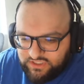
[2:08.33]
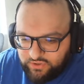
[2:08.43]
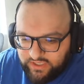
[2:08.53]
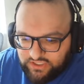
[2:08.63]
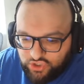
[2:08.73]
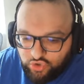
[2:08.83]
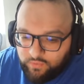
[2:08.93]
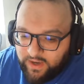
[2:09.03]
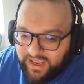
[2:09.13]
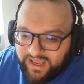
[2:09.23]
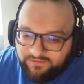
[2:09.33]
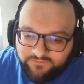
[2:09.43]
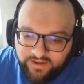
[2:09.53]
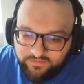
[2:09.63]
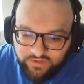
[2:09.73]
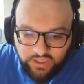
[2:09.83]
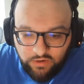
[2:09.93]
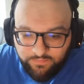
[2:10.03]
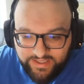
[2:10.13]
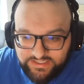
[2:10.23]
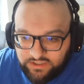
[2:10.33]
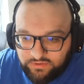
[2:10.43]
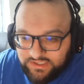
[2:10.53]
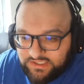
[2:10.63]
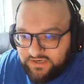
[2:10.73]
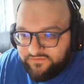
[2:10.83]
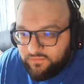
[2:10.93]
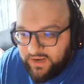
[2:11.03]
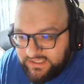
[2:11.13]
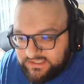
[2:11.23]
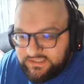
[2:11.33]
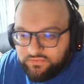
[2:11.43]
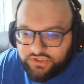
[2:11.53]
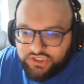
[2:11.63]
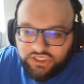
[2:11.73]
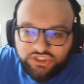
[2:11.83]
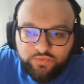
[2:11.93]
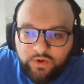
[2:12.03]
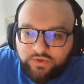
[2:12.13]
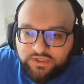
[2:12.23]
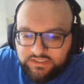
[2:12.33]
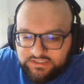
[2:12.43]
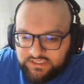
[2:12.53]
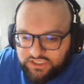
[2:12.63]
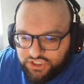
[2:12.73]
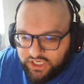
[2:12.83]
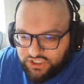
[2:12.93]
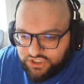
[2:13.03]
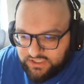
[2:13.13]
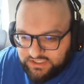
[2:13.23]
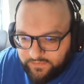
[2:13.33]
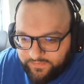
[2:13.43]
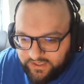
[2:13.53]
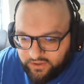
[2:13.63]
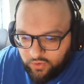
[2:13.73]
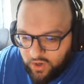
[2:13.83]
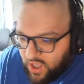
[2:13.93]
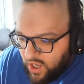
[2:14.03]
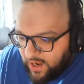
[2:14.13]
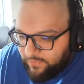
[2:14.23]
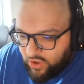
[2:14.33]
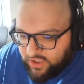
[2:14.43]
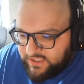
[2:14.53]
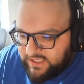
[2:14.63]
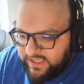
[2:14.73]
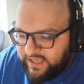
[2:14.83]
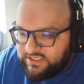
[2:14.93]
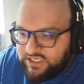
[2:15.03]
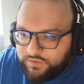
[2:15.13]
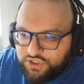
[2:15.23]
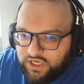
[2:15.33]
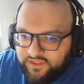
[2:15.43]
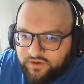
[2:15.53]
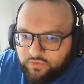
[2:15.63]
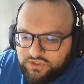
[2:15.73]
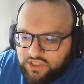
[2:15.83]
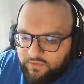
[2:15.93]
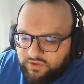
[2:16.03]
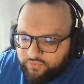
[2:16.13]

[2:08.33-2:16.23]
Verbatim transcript: these units. You might have you know, better units in different places, in which case you might want to consider changing this up a little. I'm not going to take the exercise machine. I think we'll start